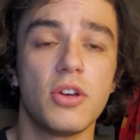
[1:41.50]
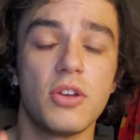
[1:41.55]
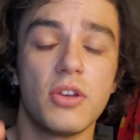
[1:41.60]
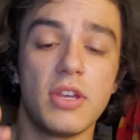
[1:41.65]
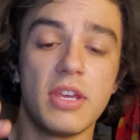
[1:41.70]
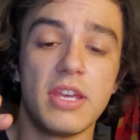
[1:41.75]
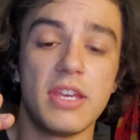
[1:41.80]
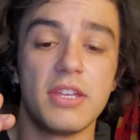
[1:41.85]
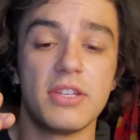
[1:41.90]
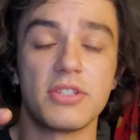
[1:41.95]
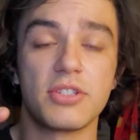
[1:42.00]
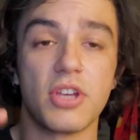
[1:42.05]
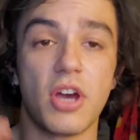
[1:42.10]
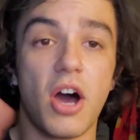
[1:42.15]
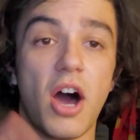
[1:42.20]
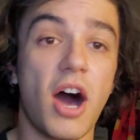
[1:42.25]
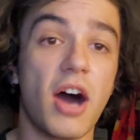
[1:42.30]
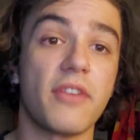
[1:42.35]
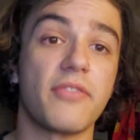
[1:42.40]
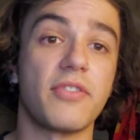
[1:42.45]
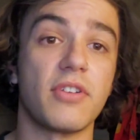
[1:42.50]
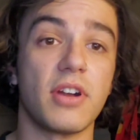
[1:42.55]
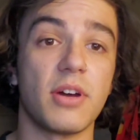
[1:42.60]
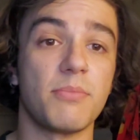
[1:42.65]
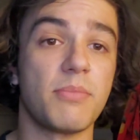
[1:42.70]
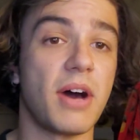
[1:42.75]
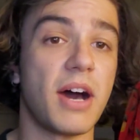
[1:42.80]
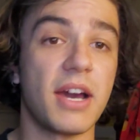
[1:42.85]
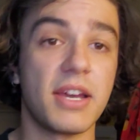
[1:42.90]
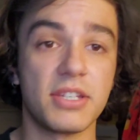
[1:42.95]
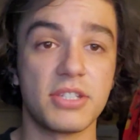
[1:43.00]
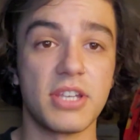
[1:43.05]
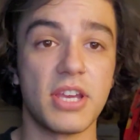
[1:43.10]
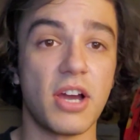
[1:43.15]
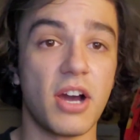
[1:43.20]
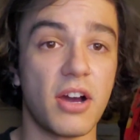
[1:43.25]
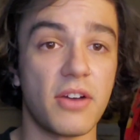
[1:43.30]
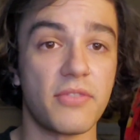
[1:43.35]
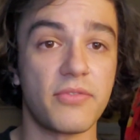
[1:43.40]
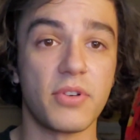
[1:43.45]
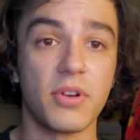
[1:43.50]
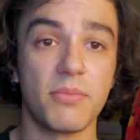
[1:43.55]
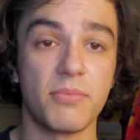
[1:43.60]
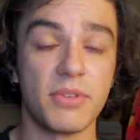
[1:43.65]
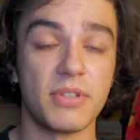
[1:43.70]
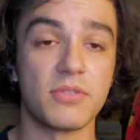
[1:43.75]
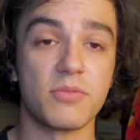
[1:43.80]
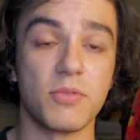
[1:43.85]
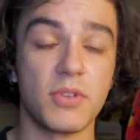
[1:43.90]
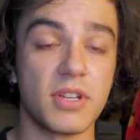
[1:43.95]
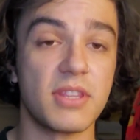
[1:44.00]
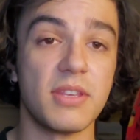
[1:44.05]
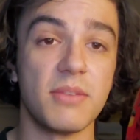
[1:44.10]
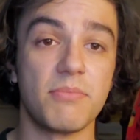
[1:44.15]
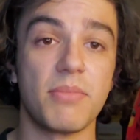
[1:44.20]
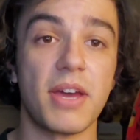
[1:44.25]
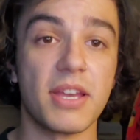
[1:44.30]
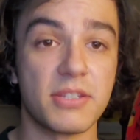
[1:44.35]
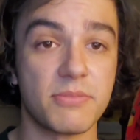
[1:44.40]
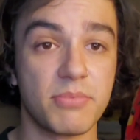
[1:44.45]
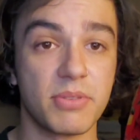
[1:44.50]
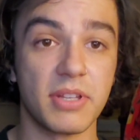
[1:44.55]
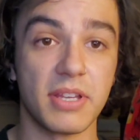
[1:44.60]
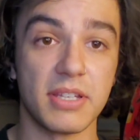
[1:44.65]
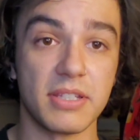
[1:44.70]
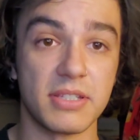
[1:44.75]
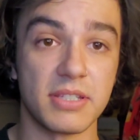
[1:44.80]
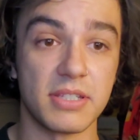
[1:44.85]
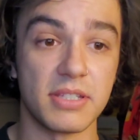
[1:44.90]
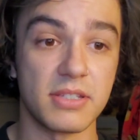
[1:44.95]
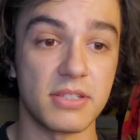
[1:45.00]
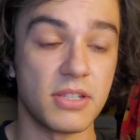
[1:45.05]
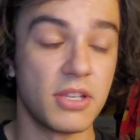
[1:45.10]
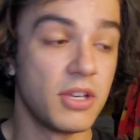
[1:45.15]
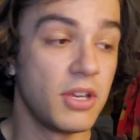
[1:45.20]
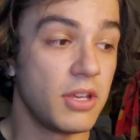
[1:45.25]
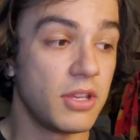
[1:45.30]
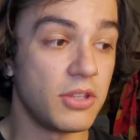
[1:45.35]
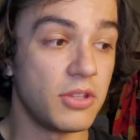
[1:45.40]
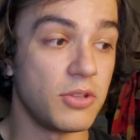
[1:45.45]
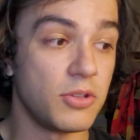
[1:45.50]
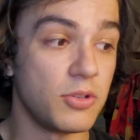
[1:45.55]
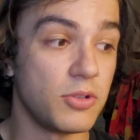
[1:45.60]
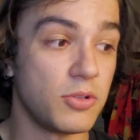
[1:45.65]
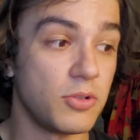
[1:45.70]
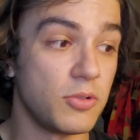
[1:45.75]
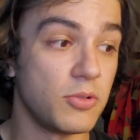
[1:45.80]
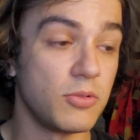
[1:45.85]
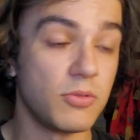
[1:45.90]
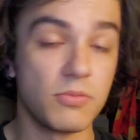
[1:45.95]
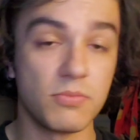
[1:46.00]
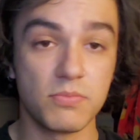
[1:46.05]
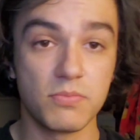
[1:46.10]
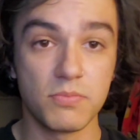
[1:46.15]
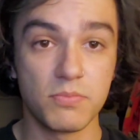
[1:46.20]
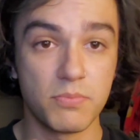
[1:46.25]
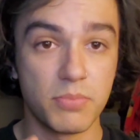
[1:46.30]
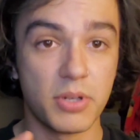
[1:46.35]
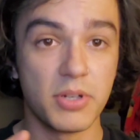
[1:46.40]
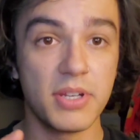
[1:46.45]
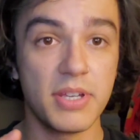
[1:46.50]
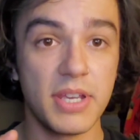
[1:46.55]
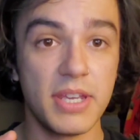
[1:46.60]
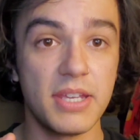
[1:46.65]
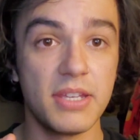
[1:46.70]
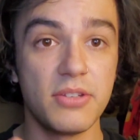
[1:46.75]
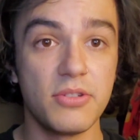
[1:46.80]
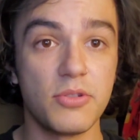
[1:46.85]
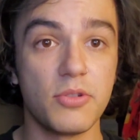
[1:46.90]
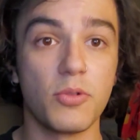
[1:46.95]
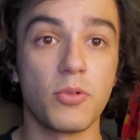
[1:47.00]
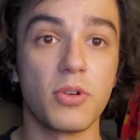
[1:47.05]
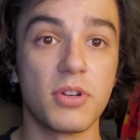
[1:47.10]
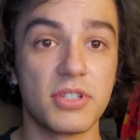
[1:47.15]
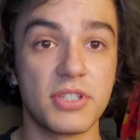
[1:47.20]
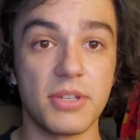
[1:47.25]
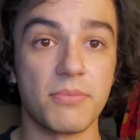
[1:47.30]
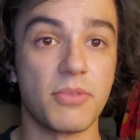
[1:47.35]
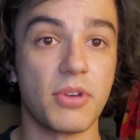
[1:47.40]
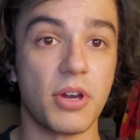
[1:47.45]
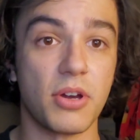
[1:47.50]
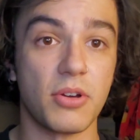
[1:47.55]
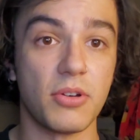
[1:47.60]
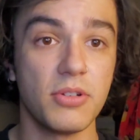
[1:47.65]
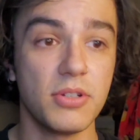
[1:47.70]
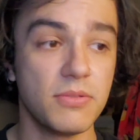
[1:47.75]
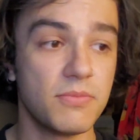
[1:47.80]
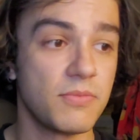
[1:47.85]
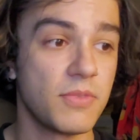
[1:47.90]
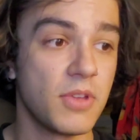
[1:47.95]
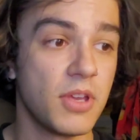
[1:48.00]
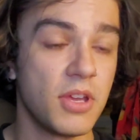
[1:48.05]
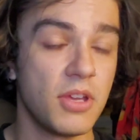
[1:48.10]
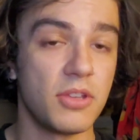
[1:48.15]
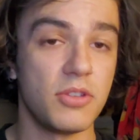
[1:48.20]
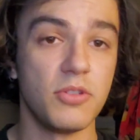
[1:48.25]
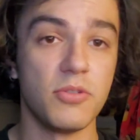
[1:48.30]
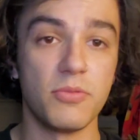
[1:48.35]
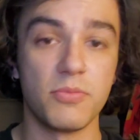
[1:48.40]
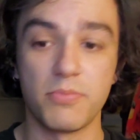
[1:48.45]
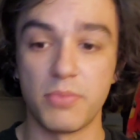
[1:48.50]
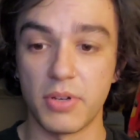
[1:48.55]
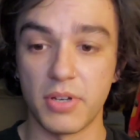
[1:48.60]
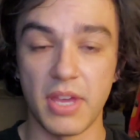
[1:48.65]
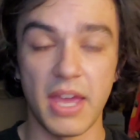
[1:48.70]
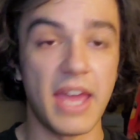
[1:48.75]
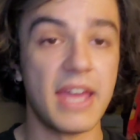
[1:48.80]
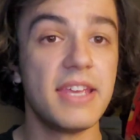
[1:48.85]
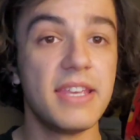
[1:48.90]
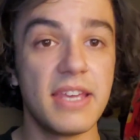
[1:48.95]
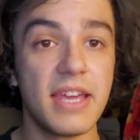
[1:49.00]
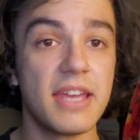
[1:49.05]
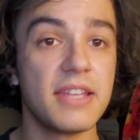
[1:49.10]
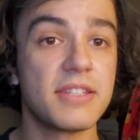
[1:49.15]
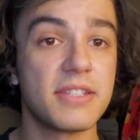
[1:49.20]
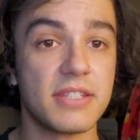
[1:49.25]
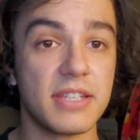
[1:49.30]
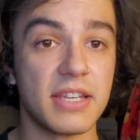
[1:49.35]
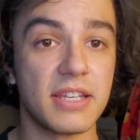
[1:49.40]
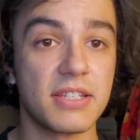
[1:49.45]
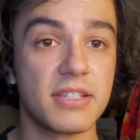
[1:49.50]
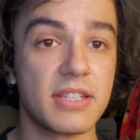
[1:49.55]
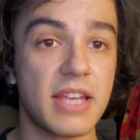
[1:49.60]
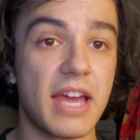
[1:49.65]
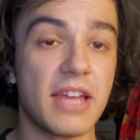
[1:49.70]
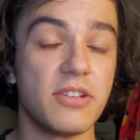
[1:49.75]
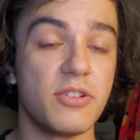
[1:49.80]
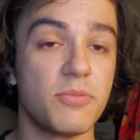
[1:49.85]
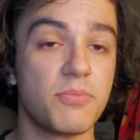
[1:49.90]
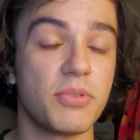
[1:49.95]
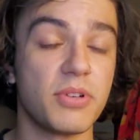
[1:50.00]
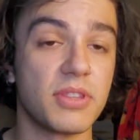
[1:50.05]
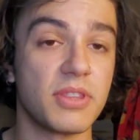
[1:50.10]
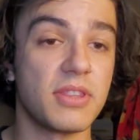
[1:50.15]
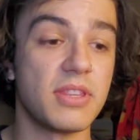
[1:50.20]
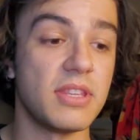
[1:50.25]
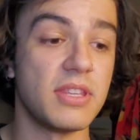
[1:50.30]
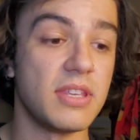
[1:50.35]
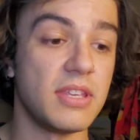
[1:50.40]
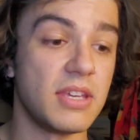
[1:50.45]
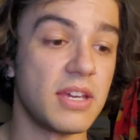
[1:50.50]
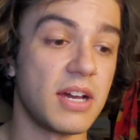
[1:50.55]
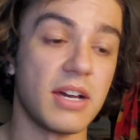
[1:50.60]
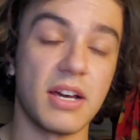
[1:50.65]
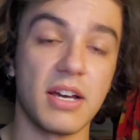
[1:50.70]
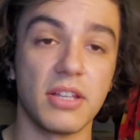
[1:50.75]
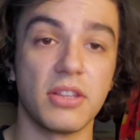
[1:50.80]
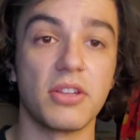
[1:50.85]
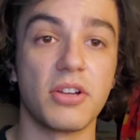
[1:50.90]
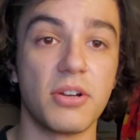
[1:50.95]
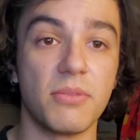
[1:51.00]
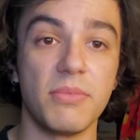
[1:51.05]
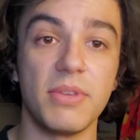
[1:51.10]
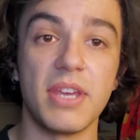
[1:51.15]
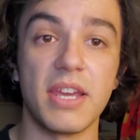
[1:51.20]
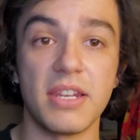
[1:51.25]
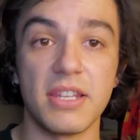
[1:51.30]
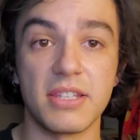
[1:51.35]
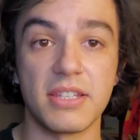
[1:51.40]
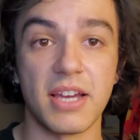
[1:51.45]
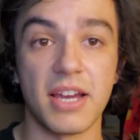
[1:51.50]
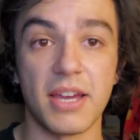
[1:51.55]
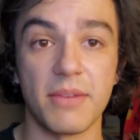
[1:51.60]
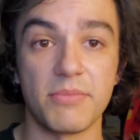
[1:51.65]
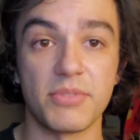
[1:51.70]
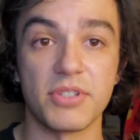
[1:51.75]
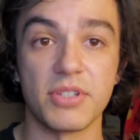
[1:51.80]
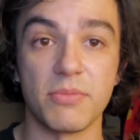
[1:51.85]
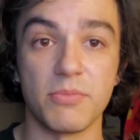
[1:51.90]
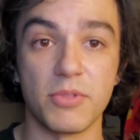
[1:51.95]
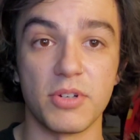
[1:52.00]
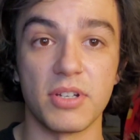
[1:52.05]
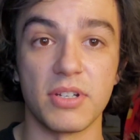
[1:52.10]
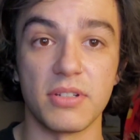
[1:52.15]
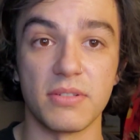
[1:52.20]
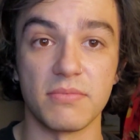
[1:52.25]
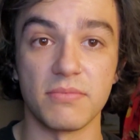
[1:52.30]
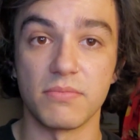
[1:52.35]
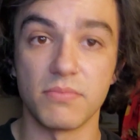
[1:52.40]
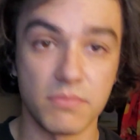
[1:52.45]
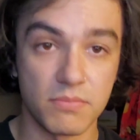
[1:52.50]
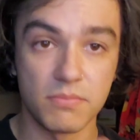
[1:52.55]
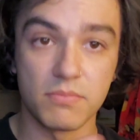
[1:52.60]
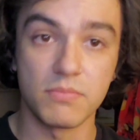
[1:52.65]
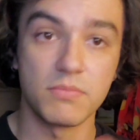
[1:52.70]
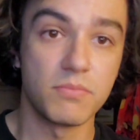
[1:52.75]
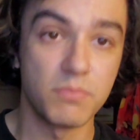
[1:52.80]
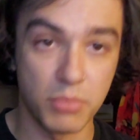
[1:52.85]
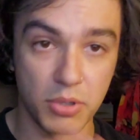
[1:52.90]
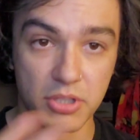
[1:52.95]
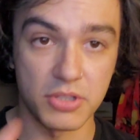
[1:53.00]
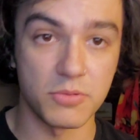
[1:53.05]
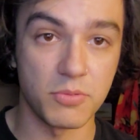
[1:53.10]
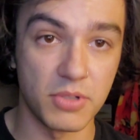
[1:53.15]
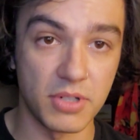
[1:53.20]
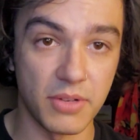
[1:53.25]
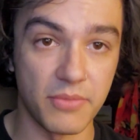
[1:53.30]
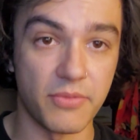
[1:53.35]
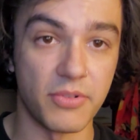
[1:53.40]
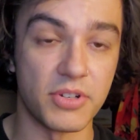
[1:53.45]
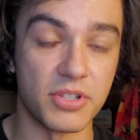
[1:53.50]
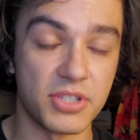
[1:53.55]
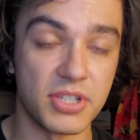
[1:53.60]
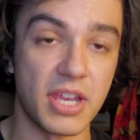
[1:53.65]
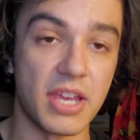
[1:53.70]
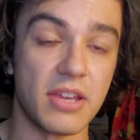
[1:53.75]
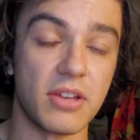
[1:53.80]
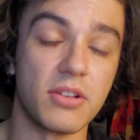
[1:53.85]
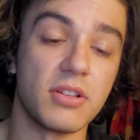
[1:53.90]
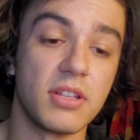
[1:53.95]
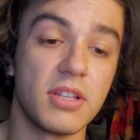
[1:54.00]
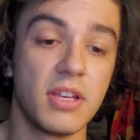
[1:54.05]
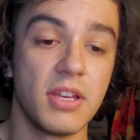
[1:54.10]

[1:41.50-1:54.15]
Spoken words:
is OfferUp. I say OfferUp is one of the best places. You put in your zip code, you put AE86, and you put the alert me anytime someone puts one up for sale.